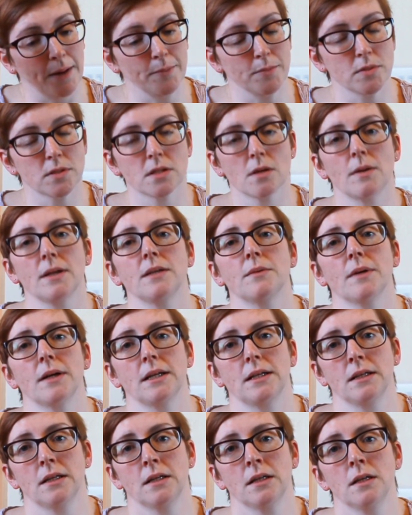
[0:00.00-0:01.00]
So
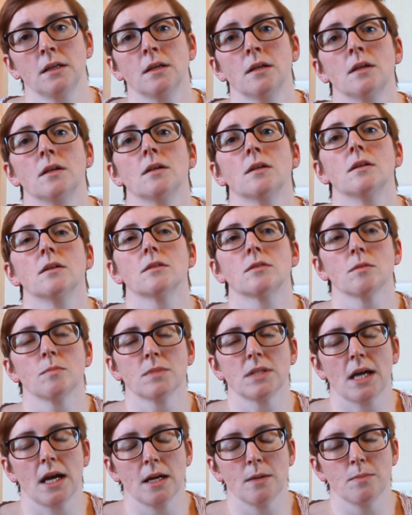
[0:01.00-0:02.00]
anyway,
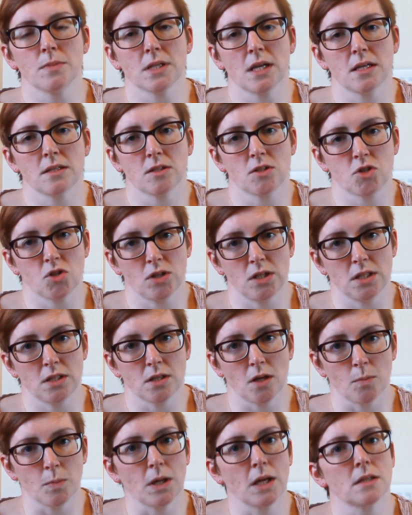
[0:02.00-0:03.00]
sometimes as a treat,
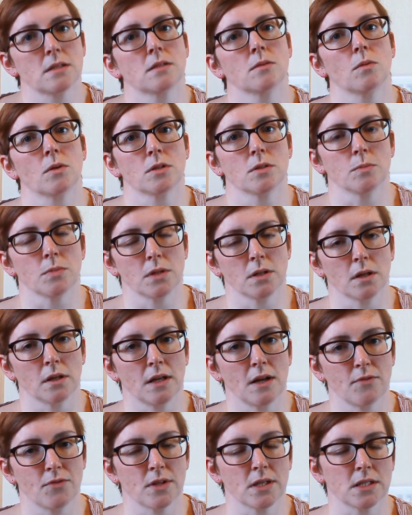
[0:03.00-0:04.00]
Toby gets to watch something on
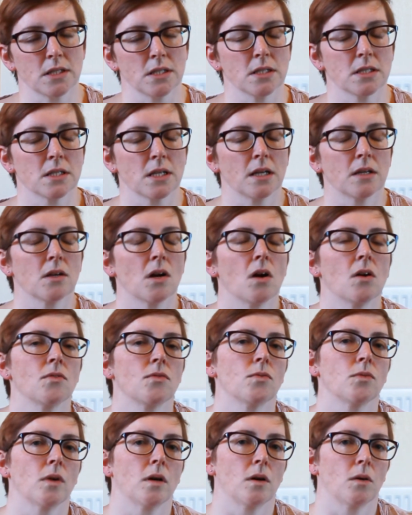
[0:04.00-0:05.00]
Netflix instead
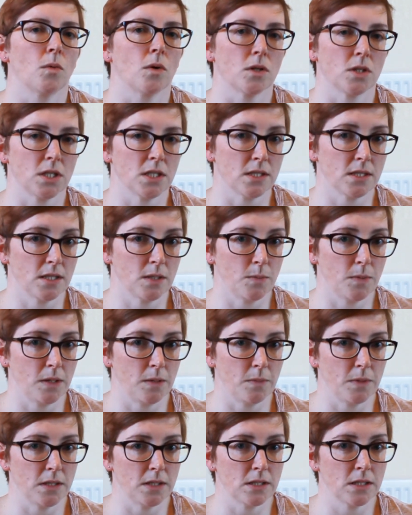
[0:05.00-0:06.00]
of watching
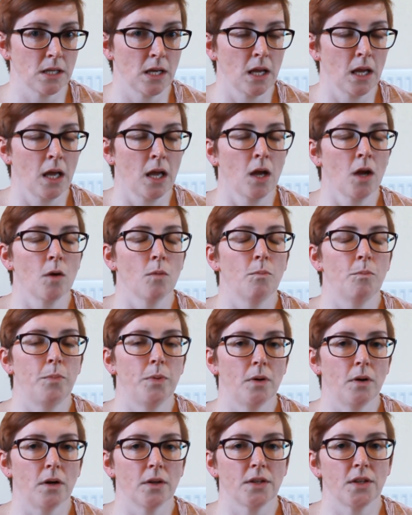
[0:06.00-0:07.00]
CBeebies.
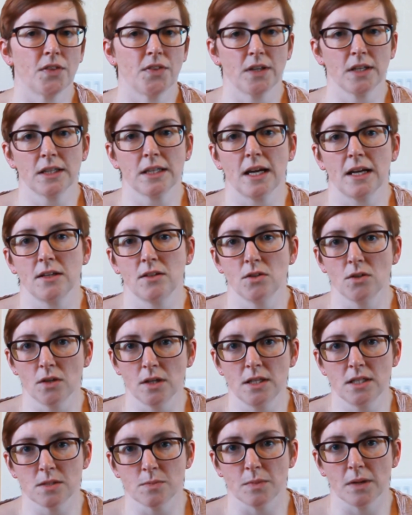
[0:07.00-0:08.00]
But the thing that
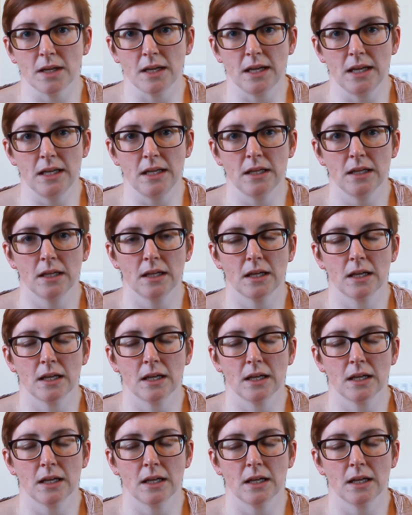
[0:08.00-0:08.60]
annoys me,